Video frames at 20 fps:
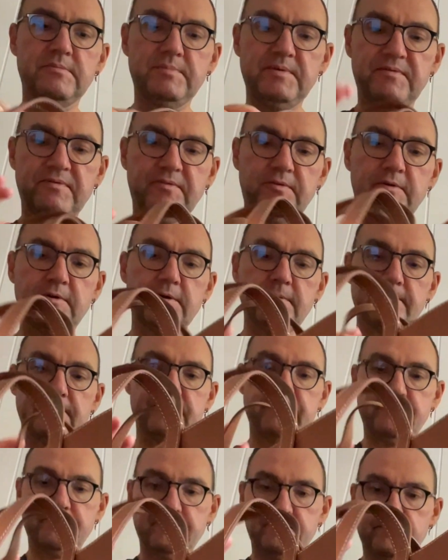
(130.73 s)
before,
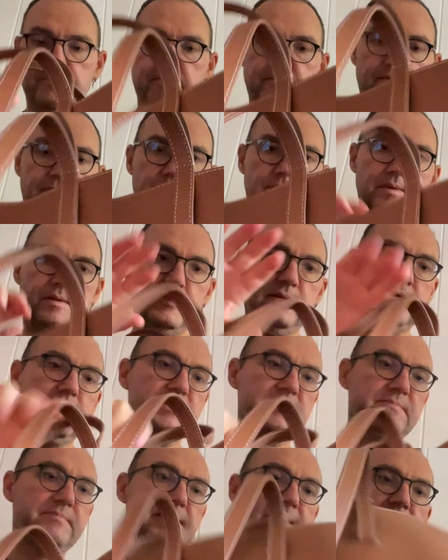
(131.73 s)

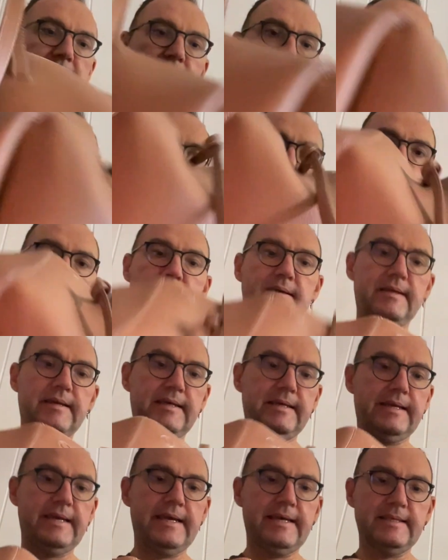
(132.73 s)
this bag
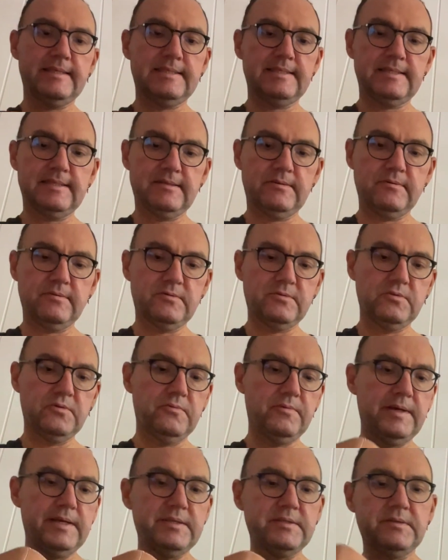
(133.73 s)
has two
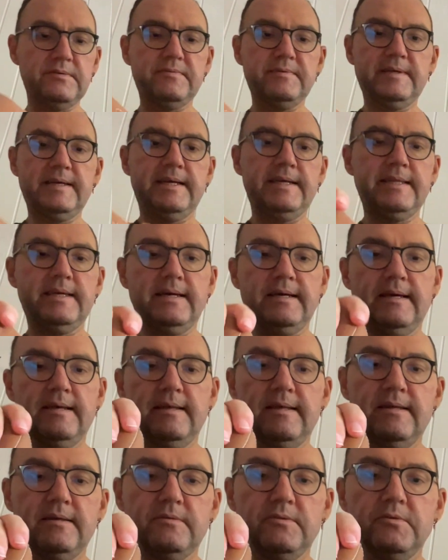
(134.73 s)
ways of kind of
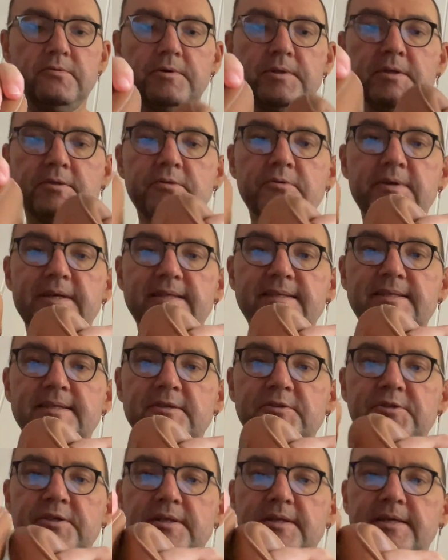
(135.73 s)
doing it. You can
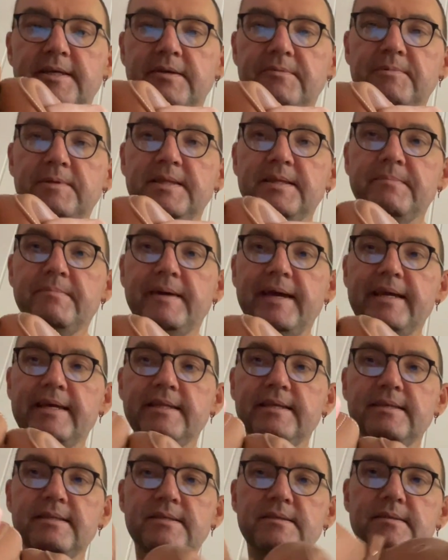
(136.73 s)
cinch it here with the
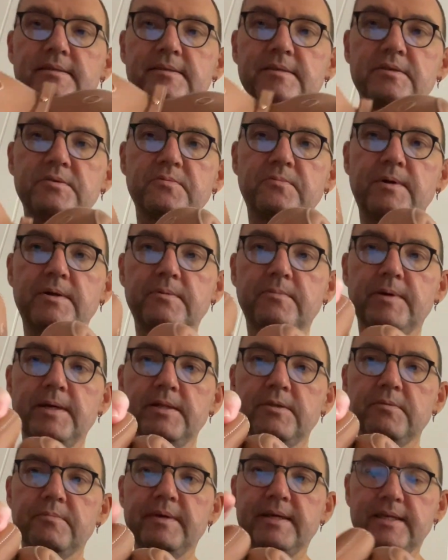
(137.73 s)
magnets. This is one way
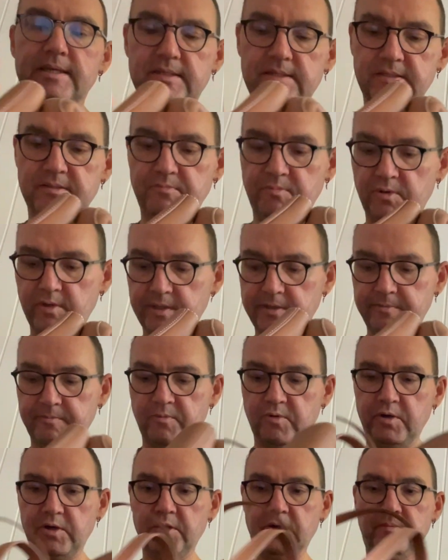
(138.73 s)
to make it smaller,
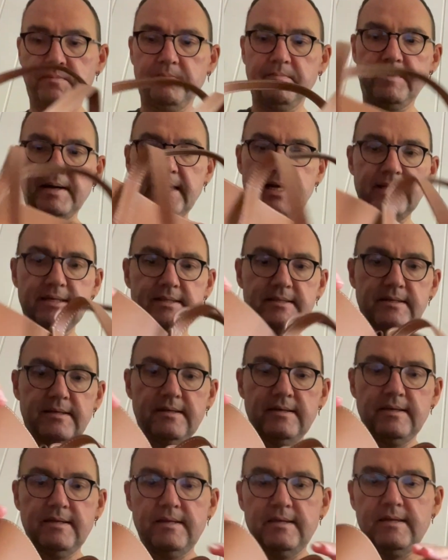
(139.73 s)
more compact.
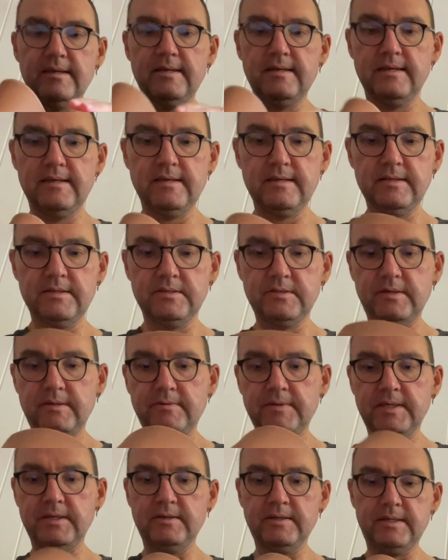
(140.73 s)
So
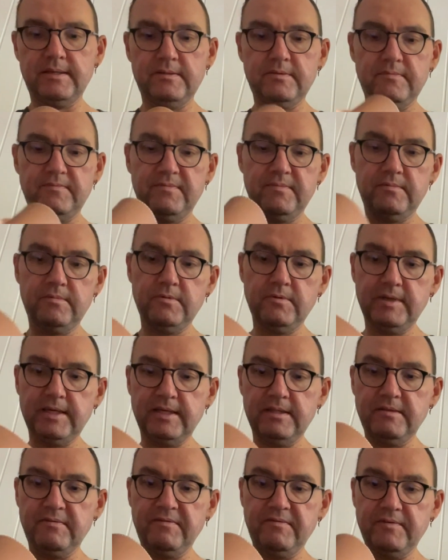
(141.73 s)
we're gonna look
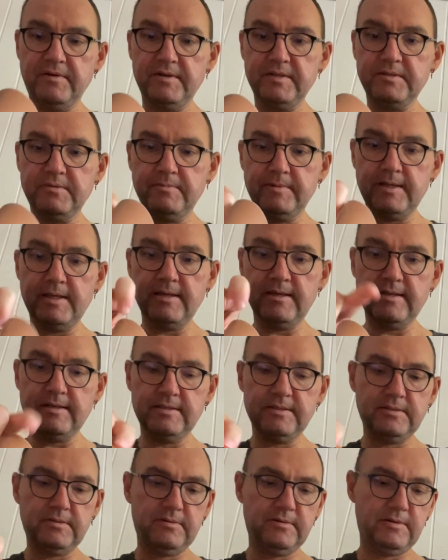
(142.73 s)
at the first way.
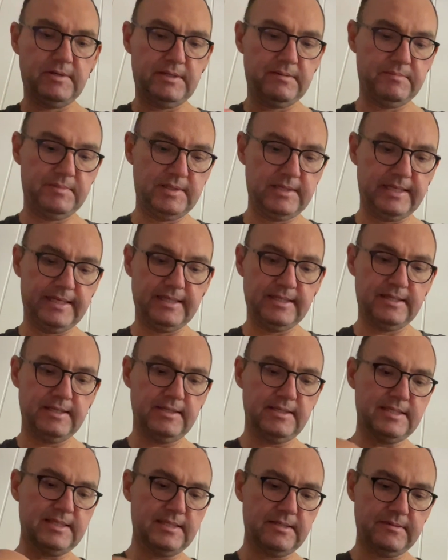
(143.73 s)
So it's gonna be like
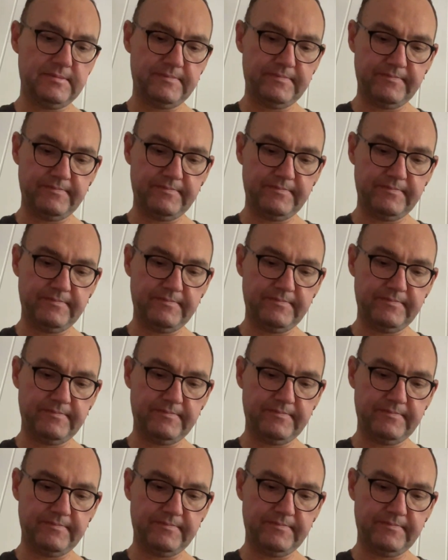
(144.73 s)
this,